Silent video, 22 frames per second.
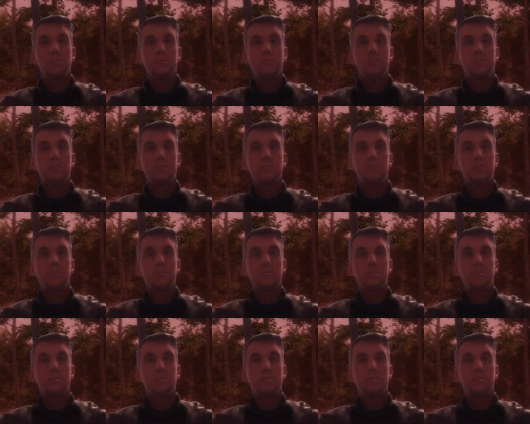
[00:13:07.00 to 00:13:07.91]

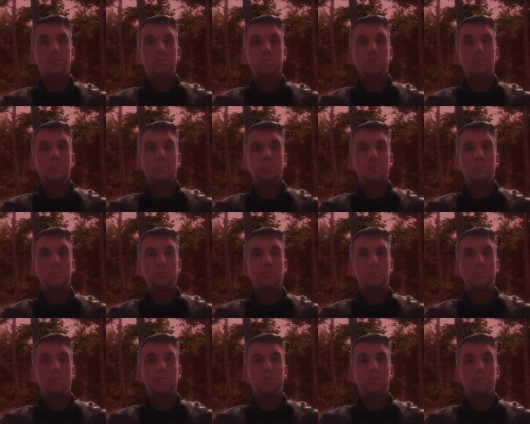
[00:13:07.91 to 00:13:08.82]

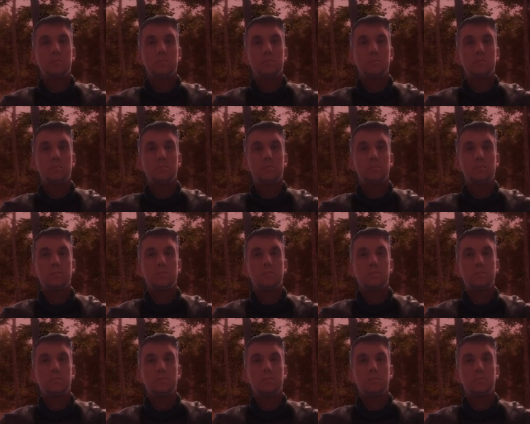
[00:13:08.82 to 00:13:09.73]

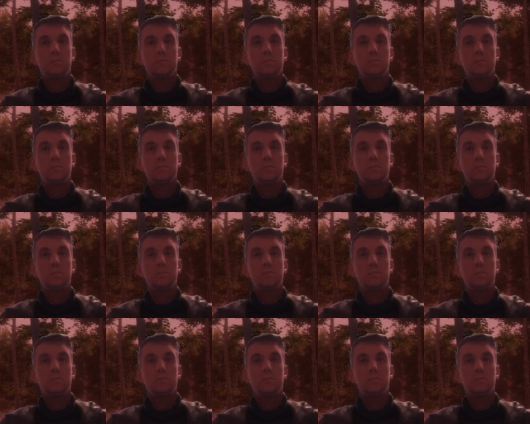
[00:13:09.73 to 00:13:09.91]
(no one is talking)